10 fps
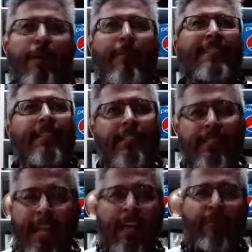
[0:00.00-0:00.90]
about my son's
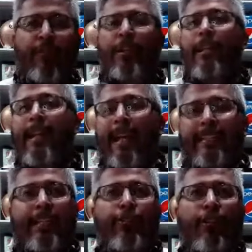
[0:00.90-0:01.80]
death and et
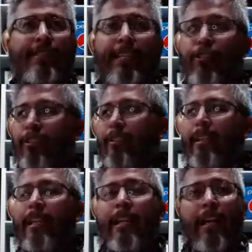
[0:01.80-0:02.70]
cetera, et cetera. So
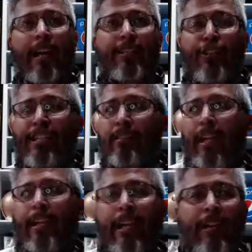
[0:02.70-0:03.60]
the IG's
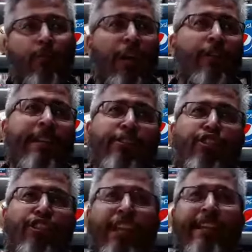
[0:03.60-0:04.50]
like, hey, well, he's
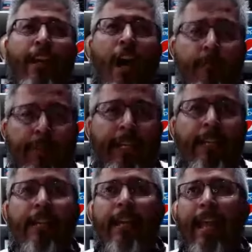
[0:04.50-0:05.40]
just
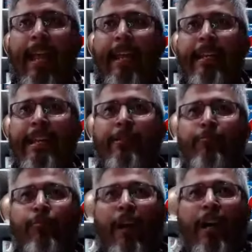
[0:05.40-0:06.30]
incompetent and he
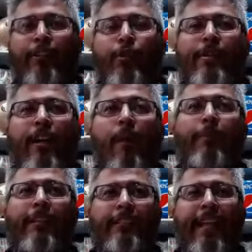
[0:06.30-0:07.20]
too
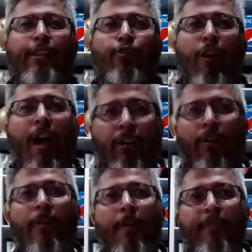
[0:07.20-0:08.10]
incompetent to stand
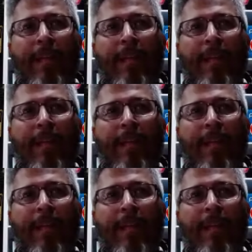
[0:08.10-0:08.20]
trial.